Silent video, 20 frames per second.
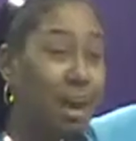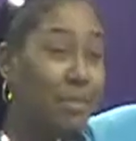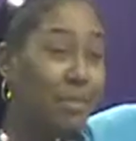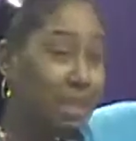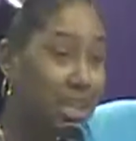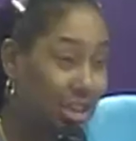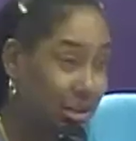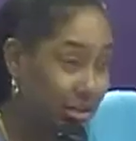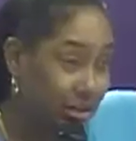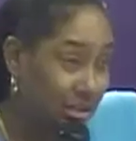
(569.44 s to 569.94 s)

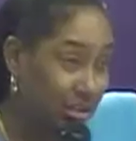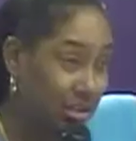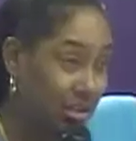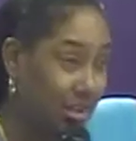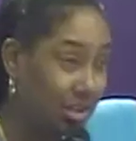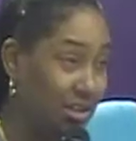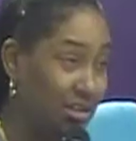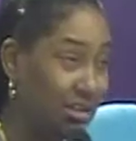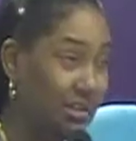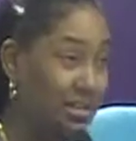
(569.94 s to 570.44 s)

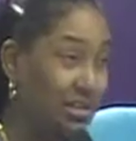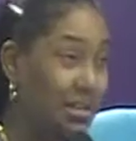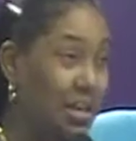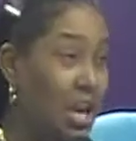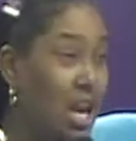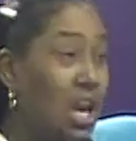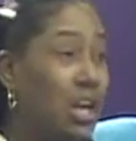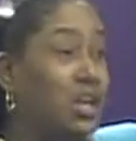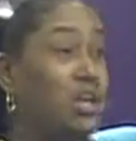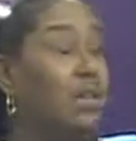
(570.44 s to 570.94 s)
Guilty.
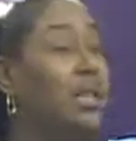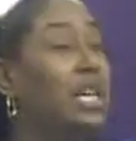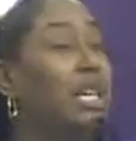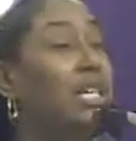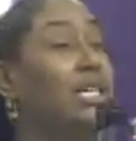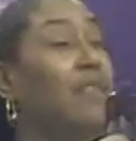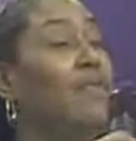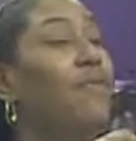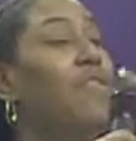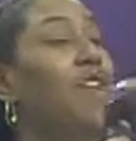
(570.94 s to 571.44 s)
You
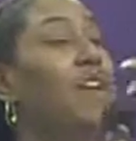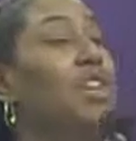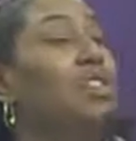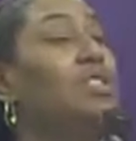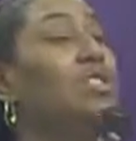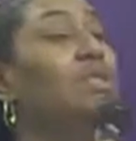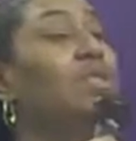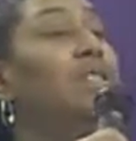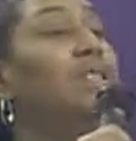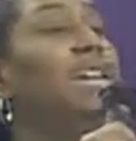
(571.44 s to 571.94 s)
need to
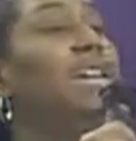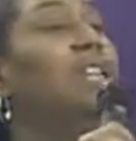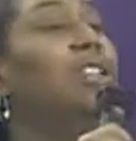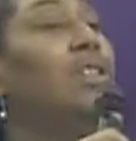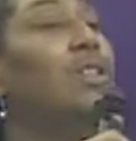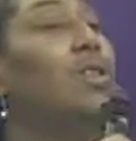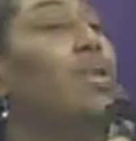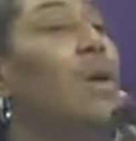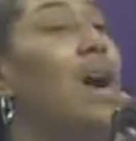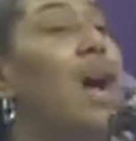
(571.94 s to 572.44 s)
vent. You need
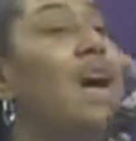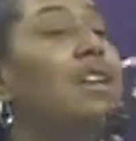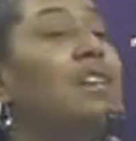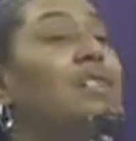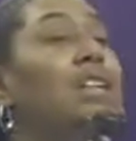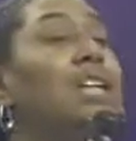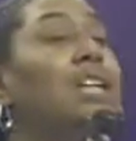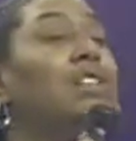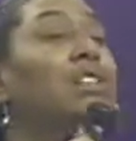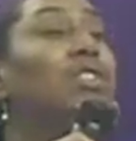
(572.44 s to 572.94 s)
to cry.
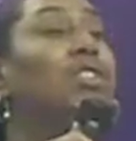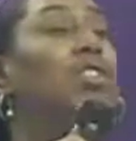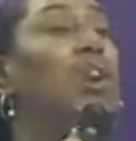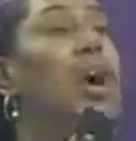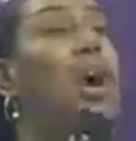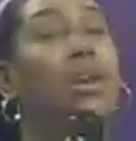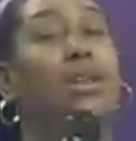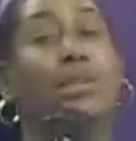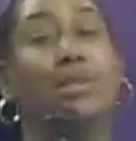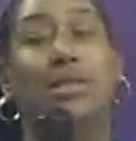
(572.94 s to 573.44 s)
You need to
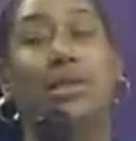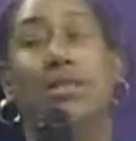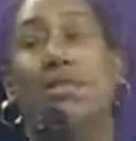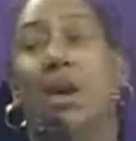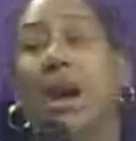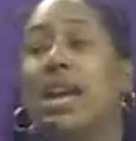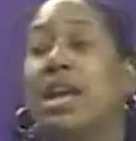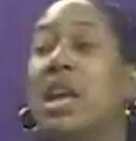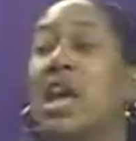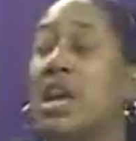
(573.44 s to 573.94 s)
talk to
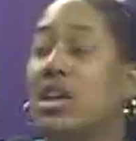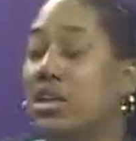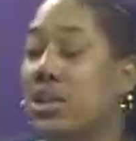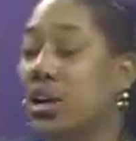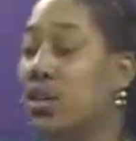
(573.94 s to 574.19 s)
somebody. So